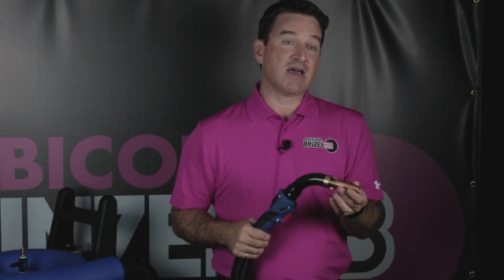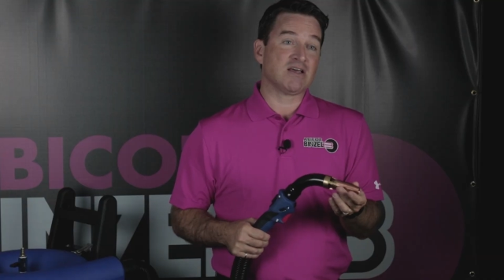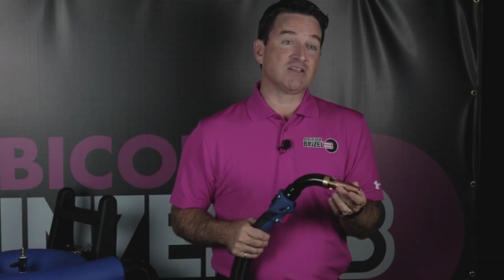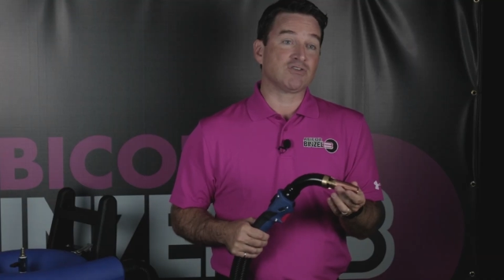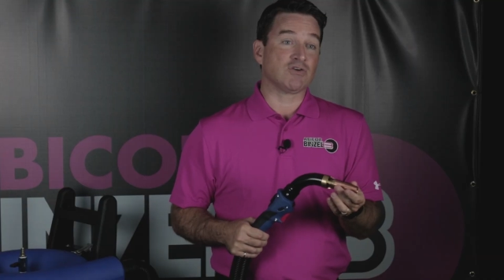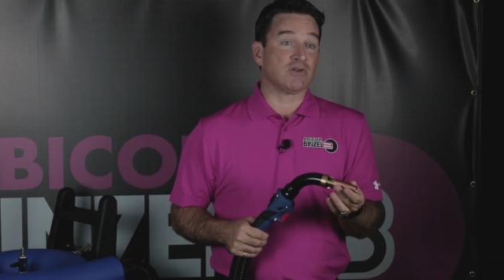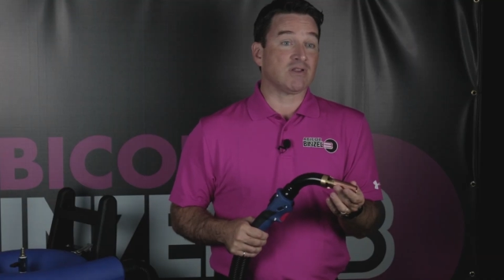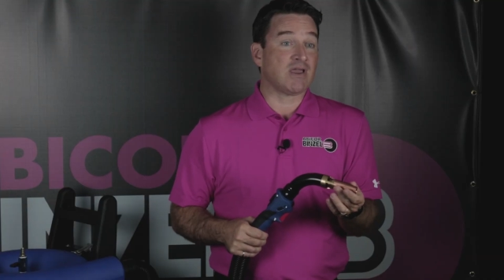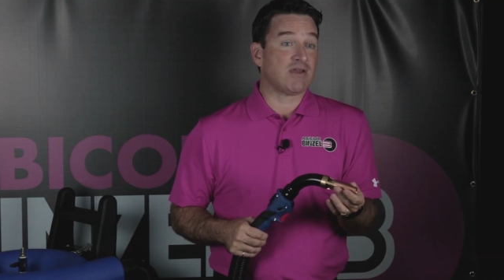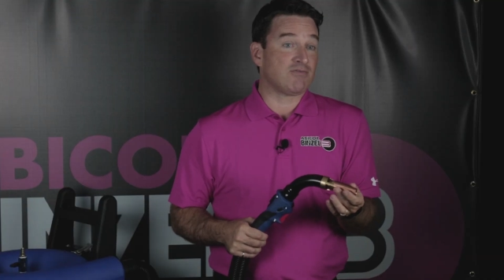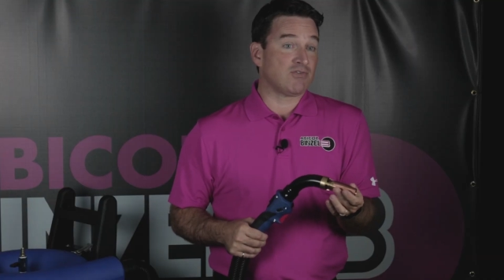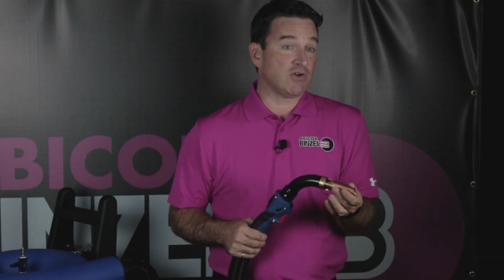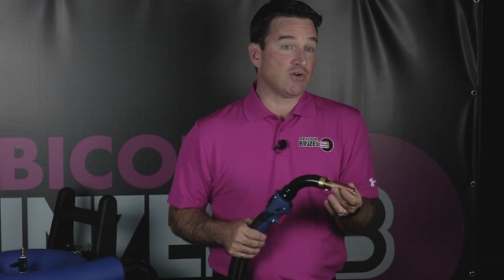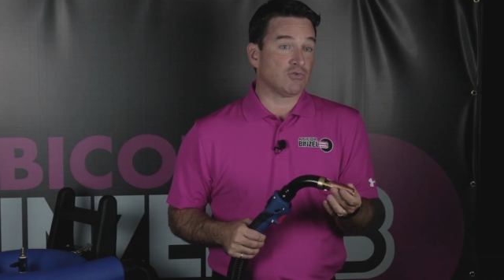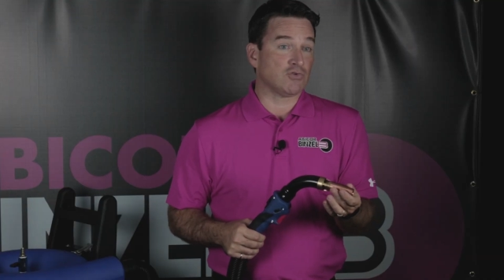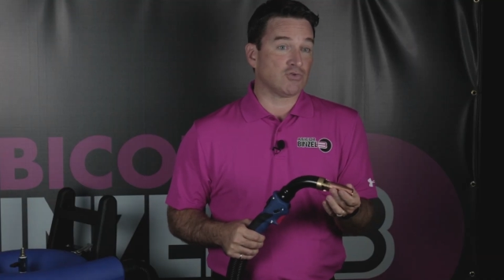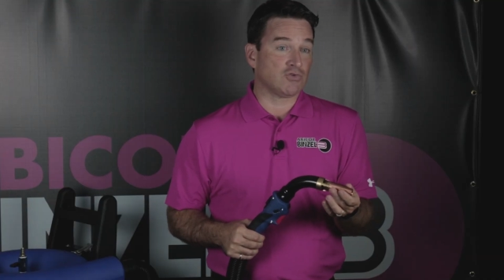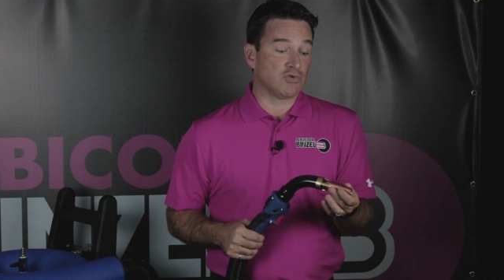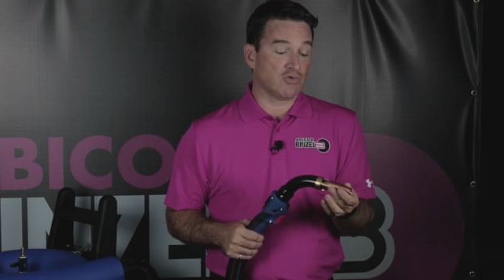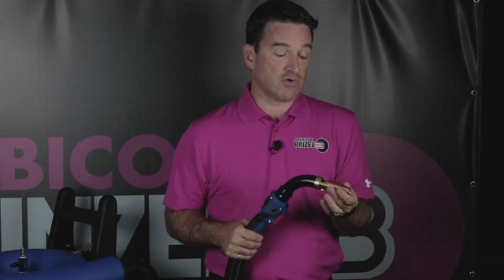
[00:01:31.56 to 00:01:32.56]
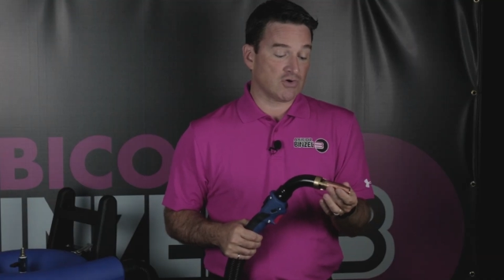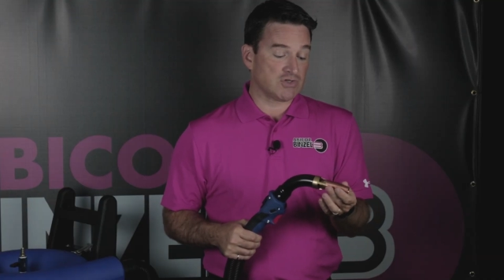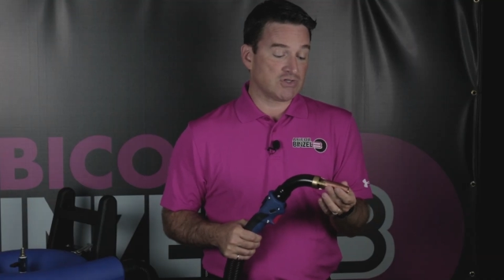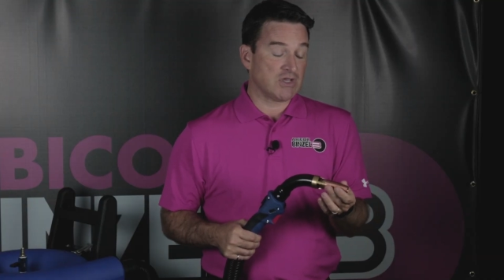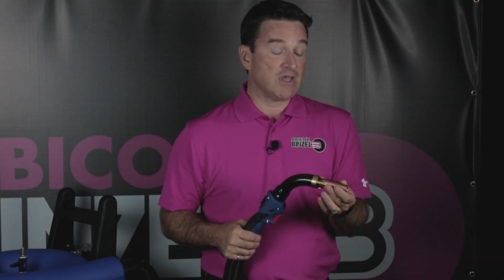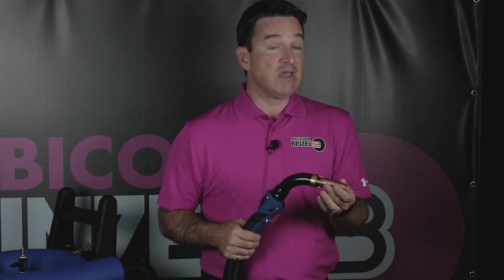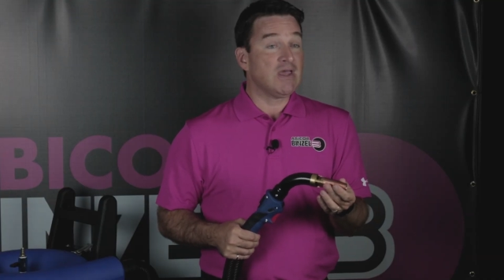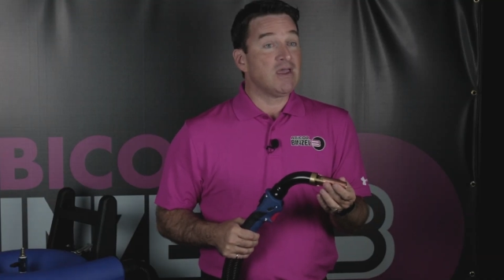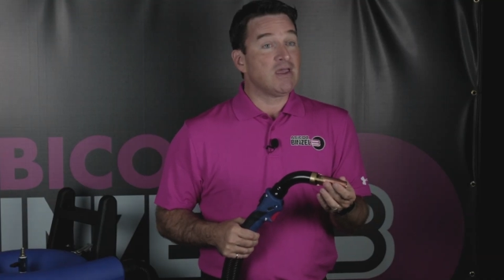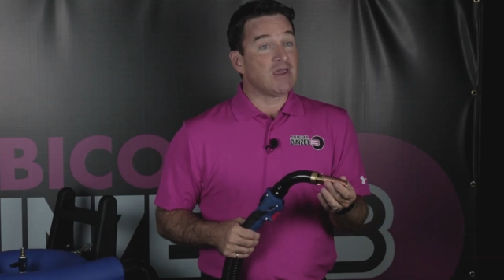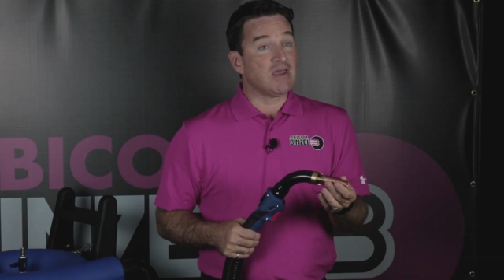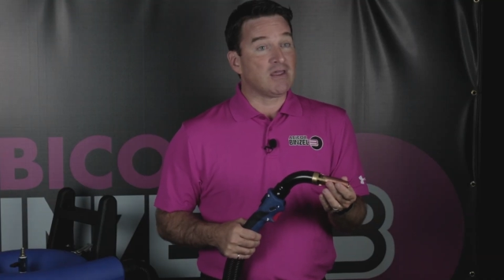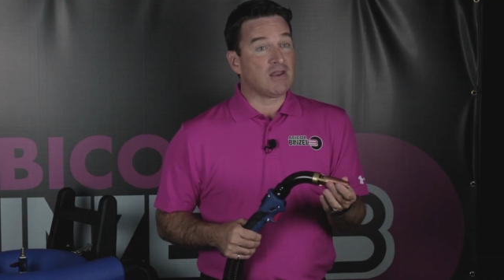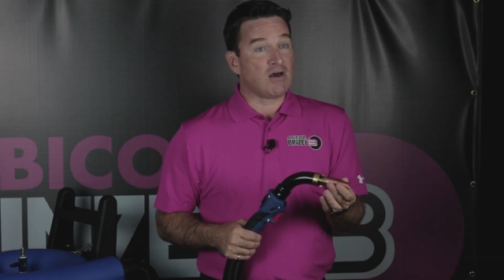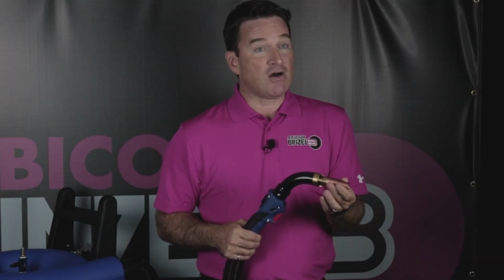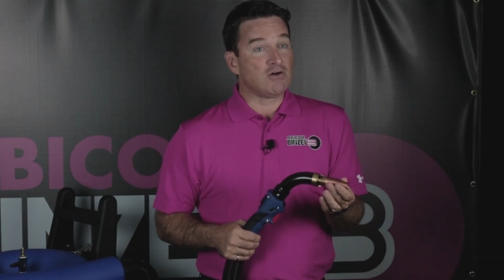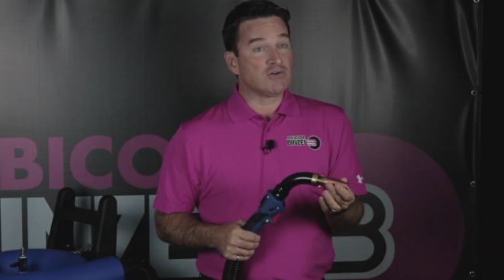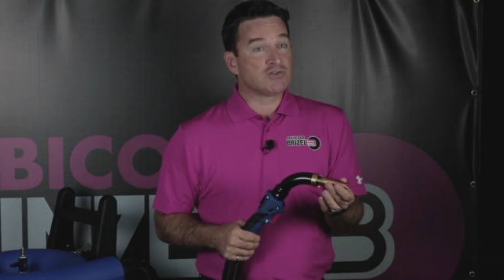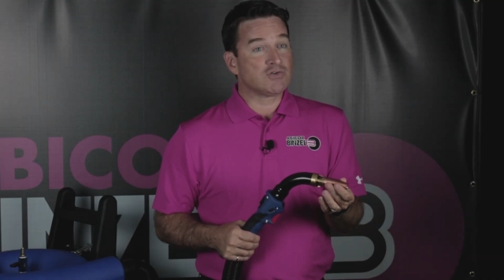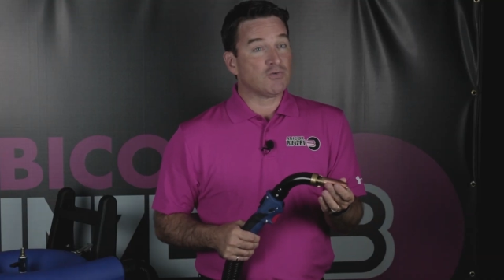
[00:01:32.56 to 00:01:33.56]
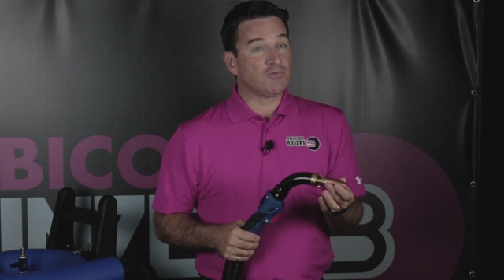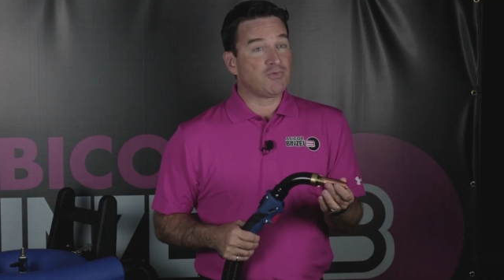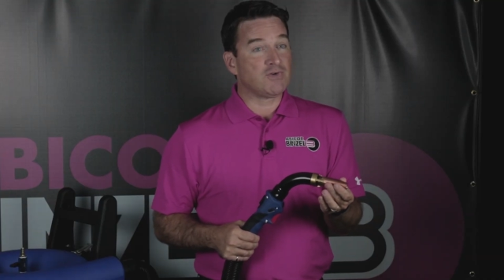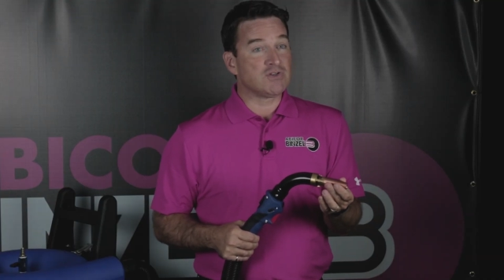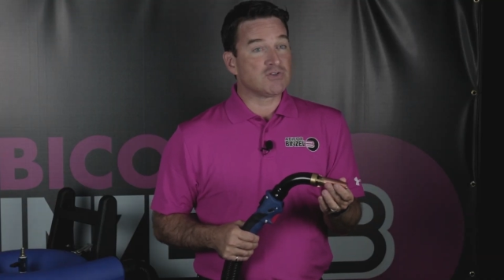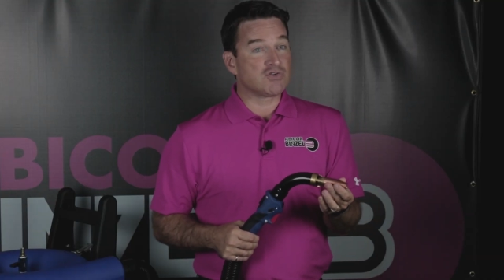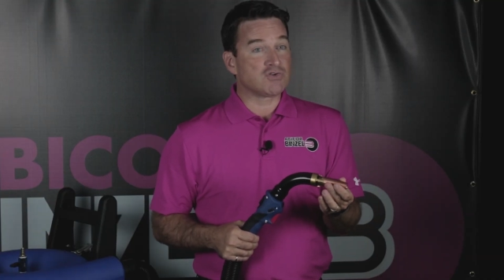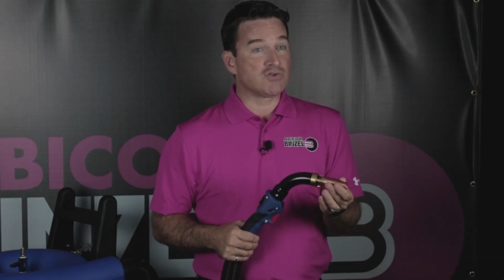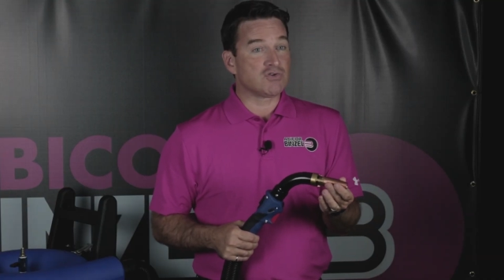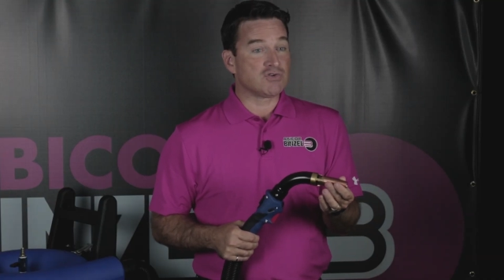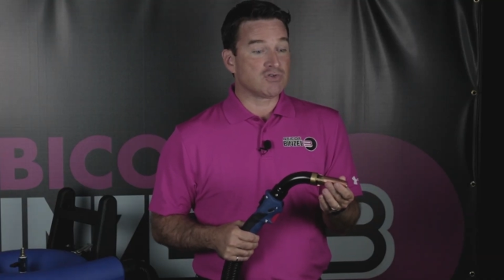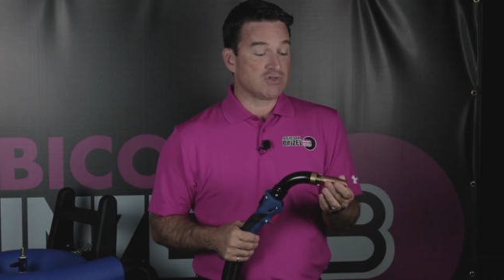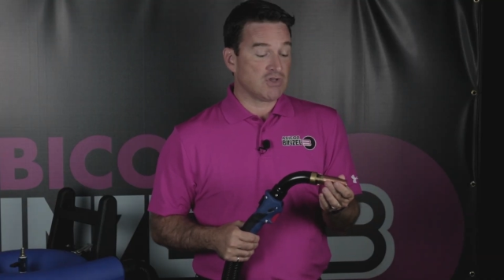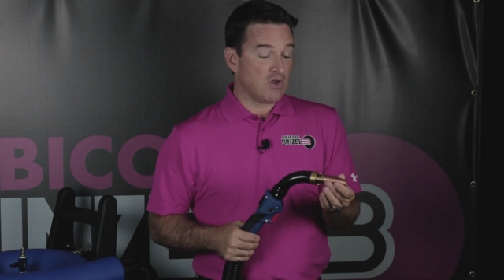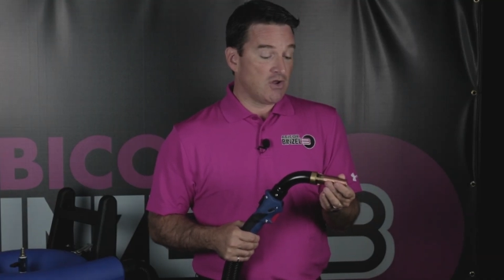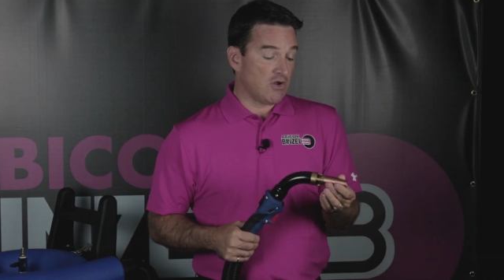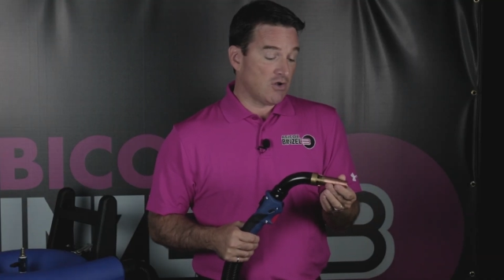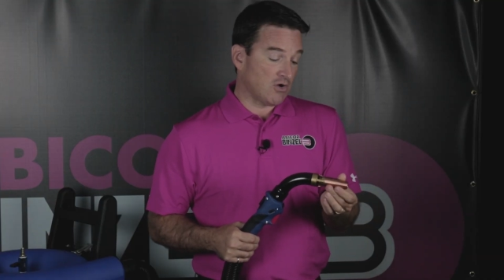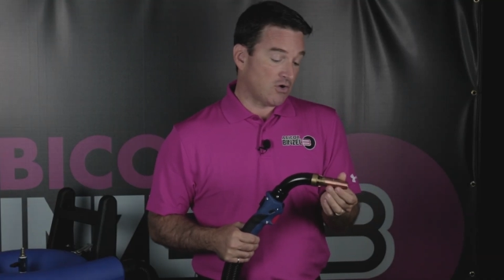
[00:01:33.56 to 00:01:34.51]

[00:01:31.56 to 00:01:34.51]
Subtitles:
has on every other torch. It also features